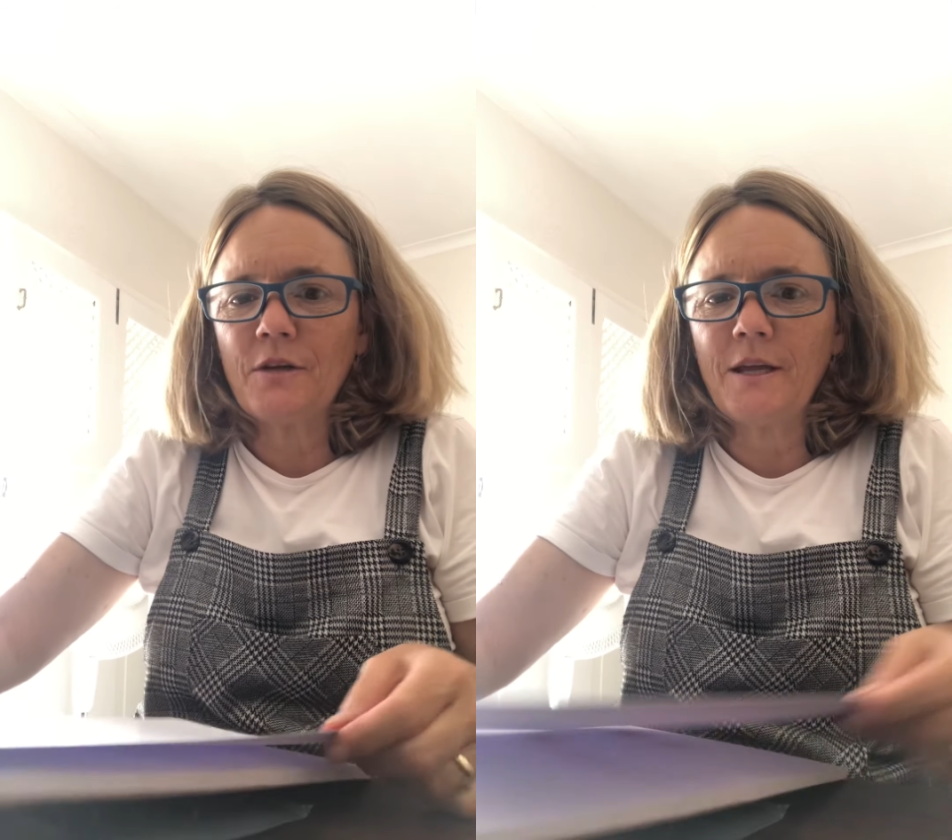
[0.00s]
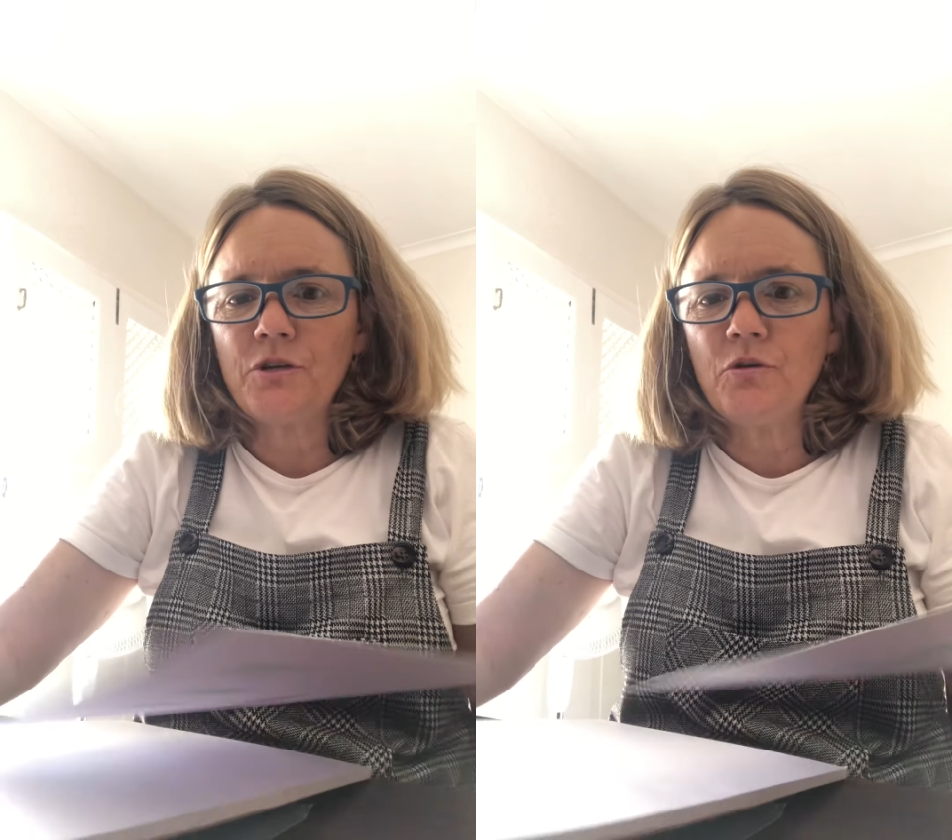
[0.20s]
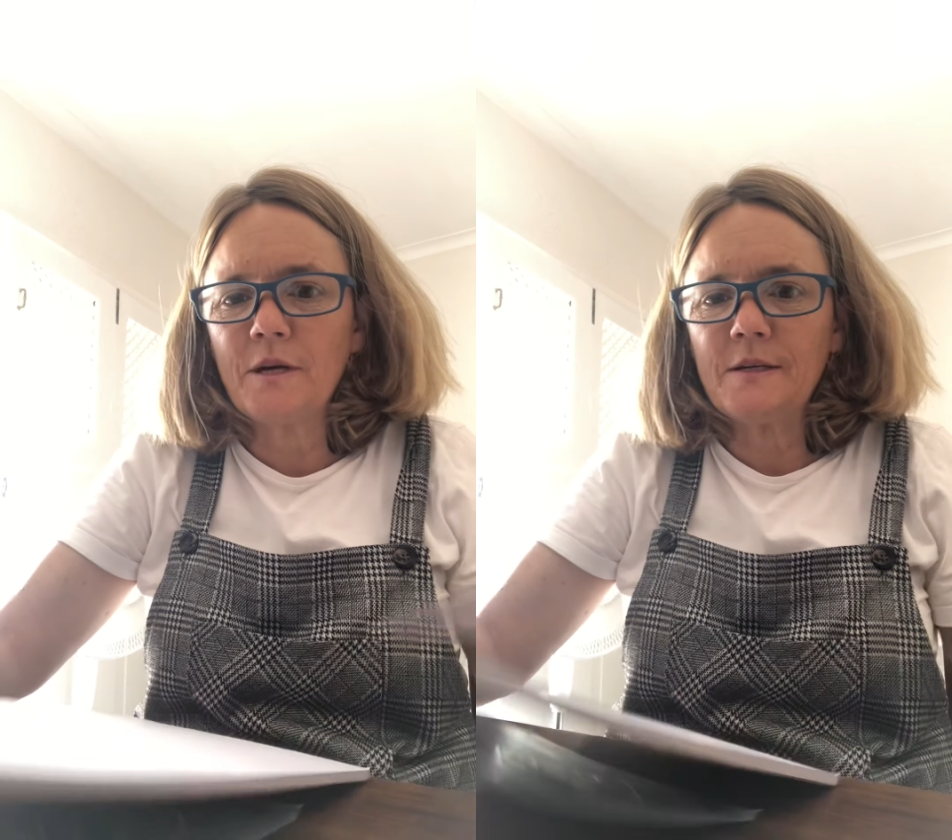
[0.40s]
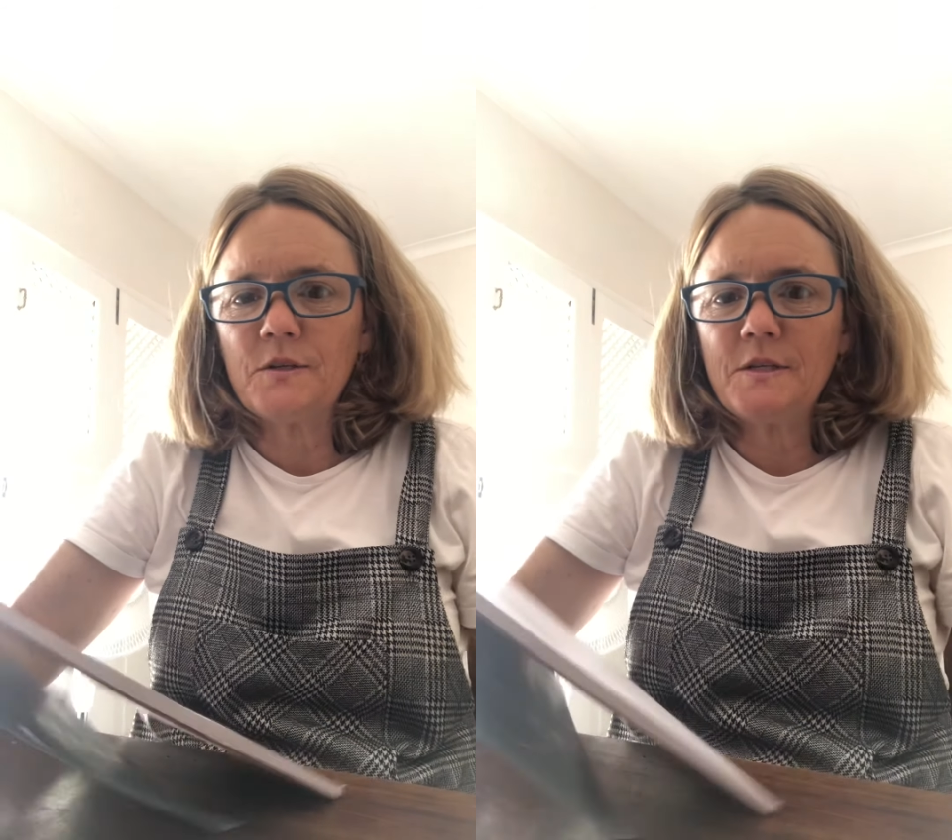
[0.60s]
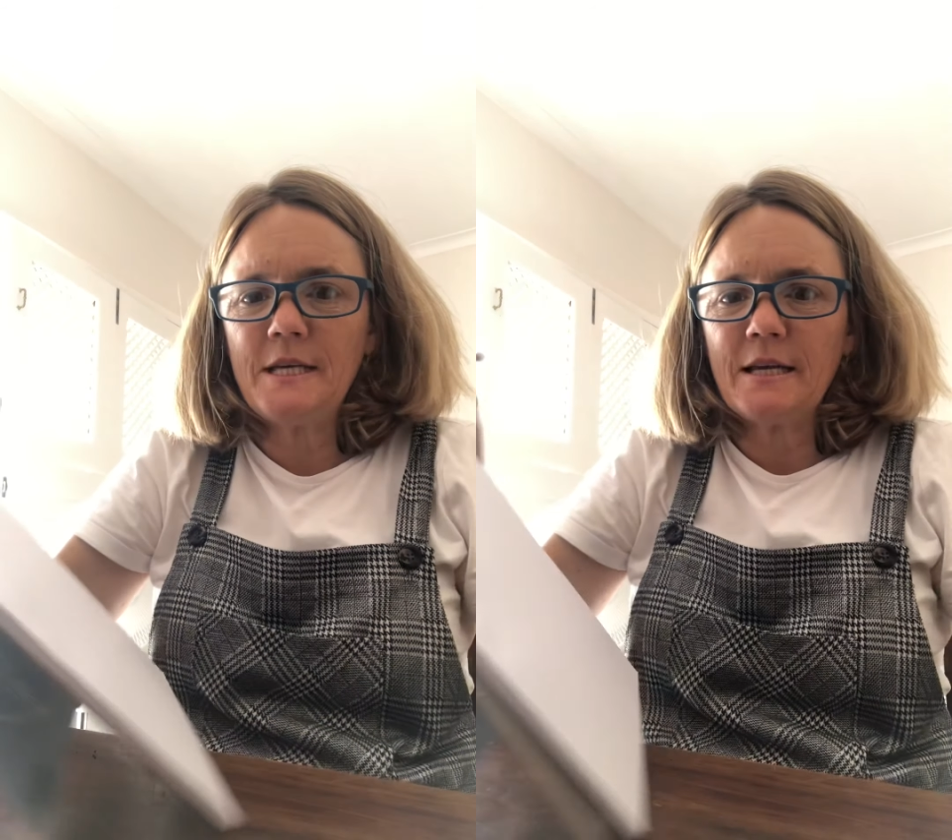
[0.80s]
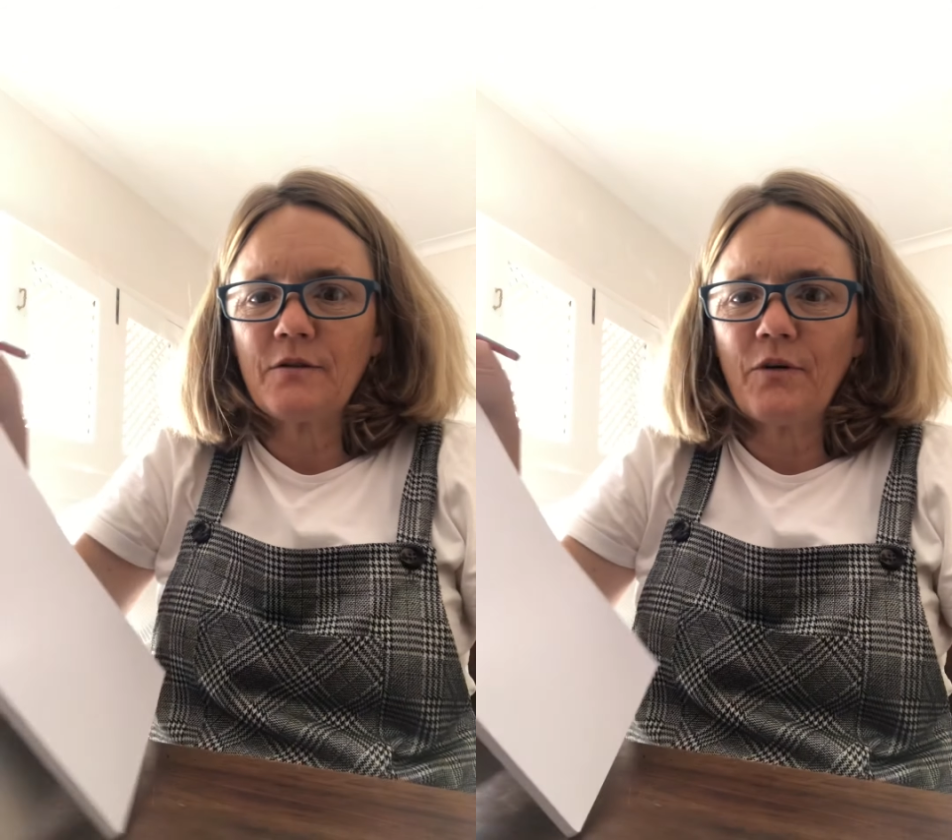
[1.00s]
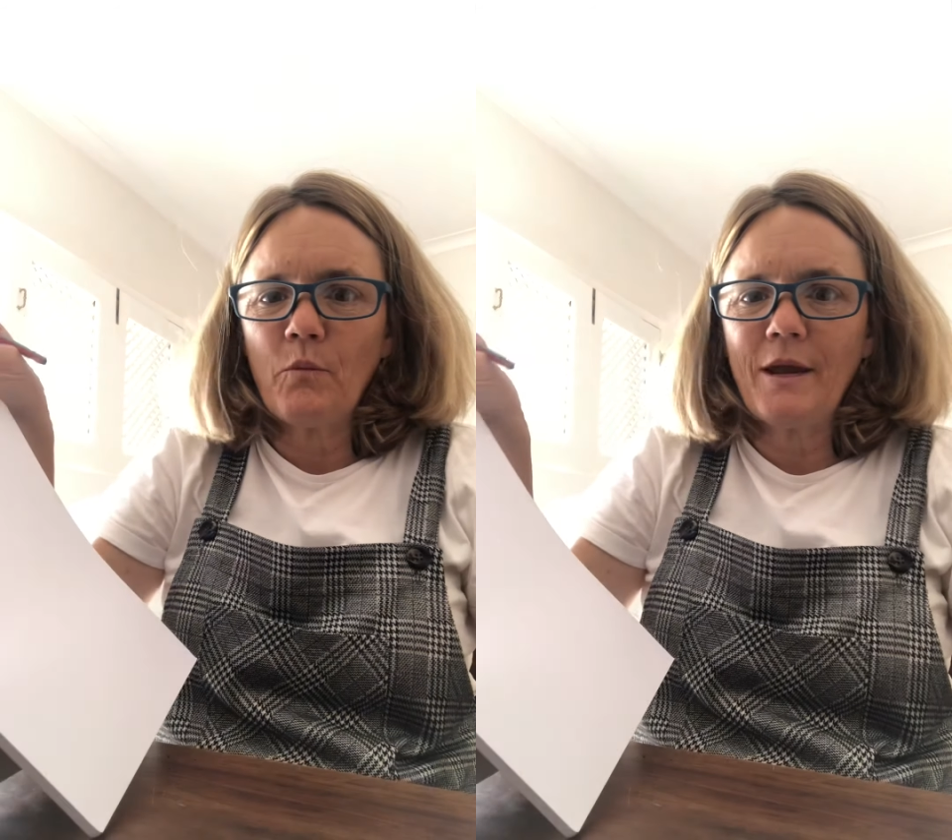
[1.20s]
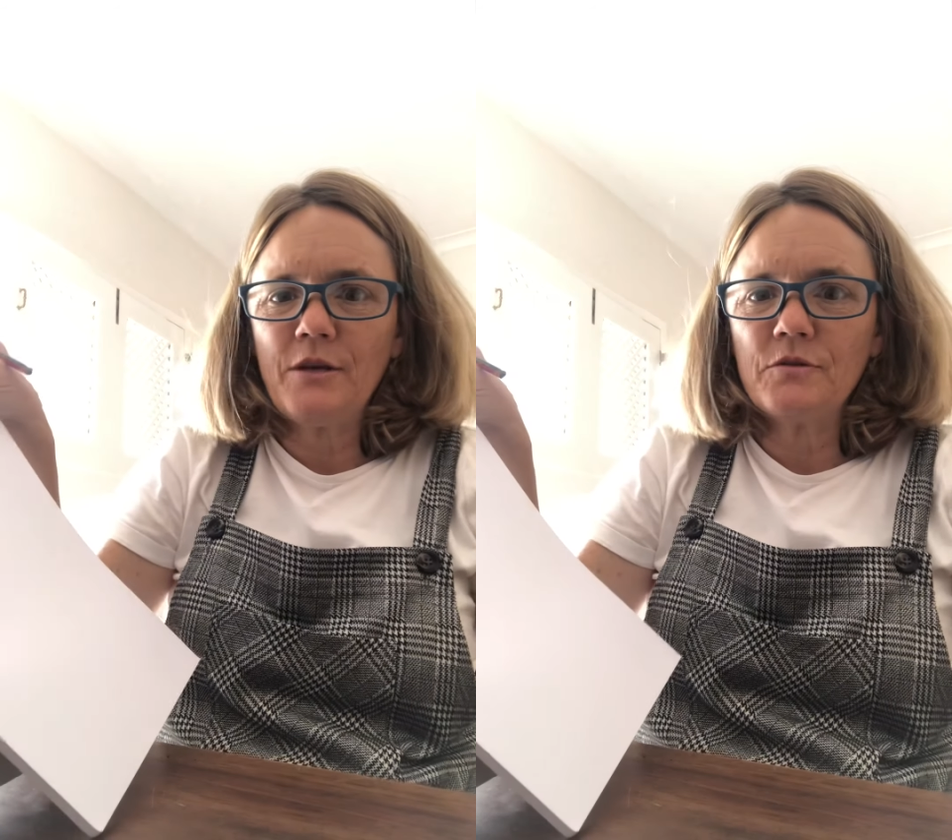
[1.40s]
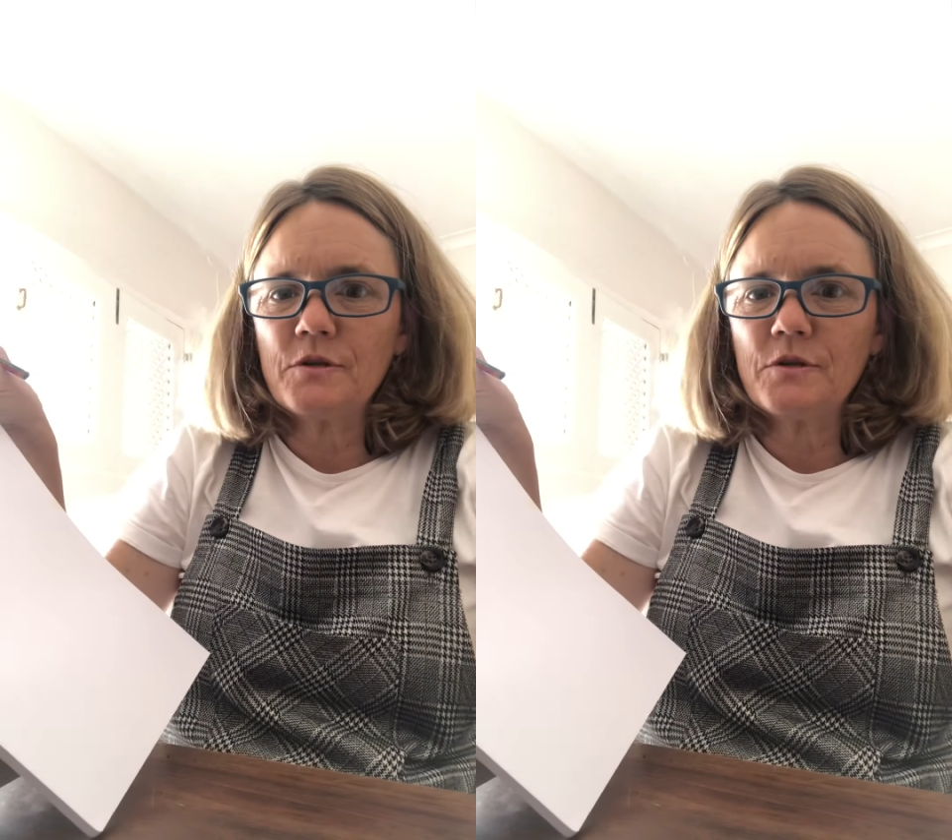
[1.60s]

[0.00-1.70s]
that you can see it from where you,